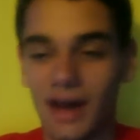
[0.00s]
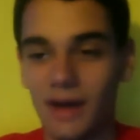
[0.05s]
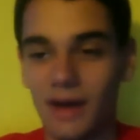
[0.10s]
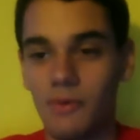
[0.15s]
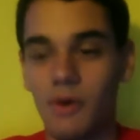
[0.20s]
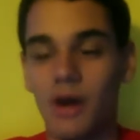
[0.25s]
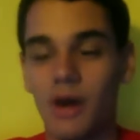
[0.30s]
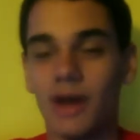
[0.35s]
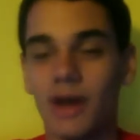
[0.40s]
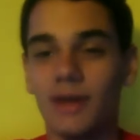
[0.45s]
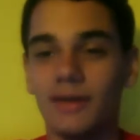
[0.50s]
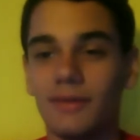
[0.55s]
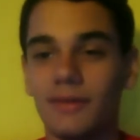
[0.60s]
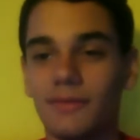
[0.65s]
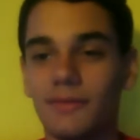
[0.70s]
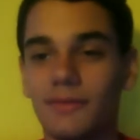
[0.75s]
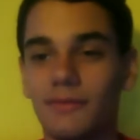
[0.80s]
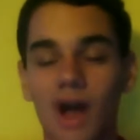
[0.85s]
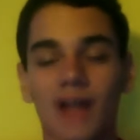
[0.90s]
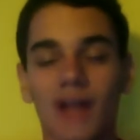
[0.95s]

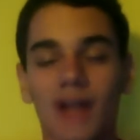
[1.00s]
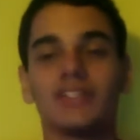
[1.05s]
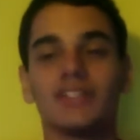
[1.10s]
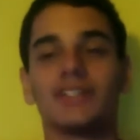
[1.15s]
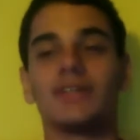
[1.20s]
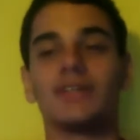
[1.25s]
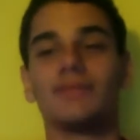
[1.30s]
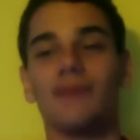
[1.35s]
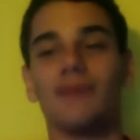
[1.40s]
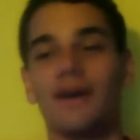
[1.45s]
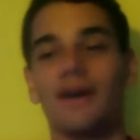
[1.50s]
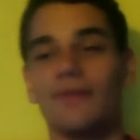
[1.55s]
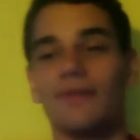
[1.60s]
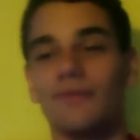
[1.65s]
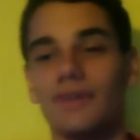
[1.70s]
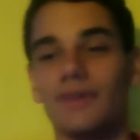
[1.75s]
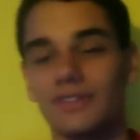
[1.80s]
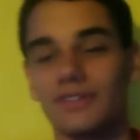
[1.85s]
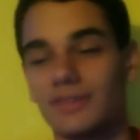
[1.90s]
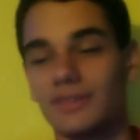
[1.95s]
One, watching
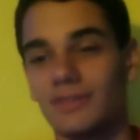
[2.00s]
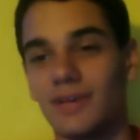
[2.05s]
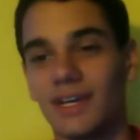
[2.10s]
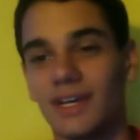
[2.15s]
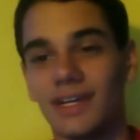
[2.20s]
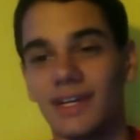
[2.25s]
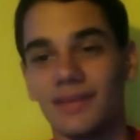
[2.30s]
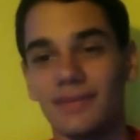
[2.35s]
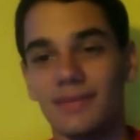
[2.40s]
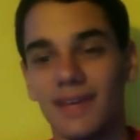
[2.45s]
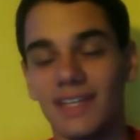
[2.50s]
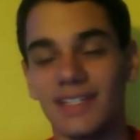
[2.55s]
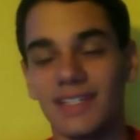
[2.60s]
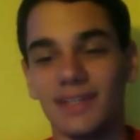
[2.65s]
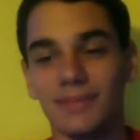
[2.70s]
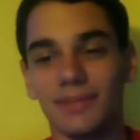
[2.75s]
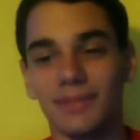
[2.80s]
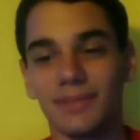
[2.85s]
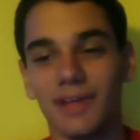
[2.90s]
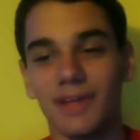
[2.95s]
my Wizards make an
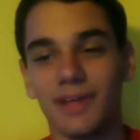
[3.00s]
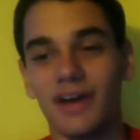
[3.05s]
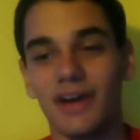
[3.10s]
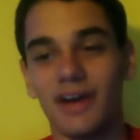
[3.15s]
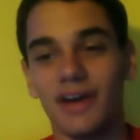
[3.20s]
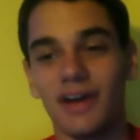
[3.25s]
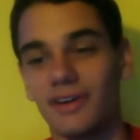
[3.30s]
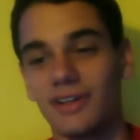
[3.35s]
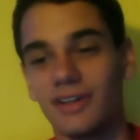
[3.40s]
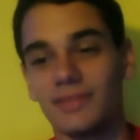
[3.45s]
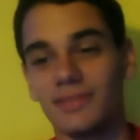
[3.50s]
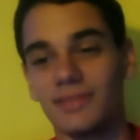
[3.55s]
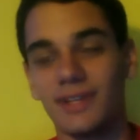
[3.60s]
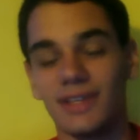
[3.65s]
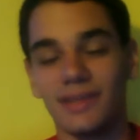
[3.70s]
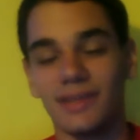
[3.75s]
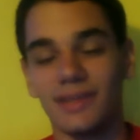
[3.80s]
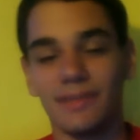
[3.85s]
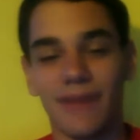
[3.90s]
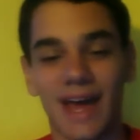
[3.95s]
amazing playoff run.
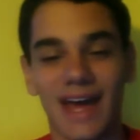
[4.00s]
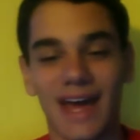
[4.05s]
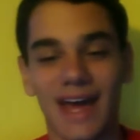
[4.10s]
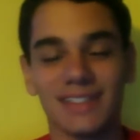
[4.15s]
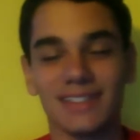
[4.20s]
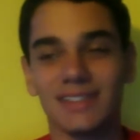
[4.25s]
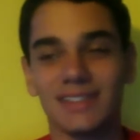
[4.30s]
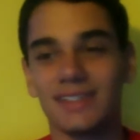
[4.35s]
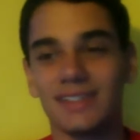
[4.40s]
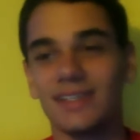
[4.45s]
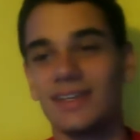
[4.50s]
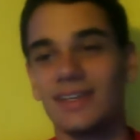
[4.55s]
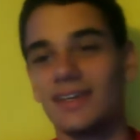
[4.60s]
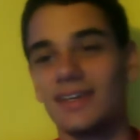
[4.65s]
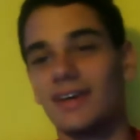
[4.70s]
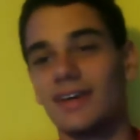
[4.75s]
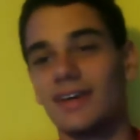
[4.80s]
It's been in the past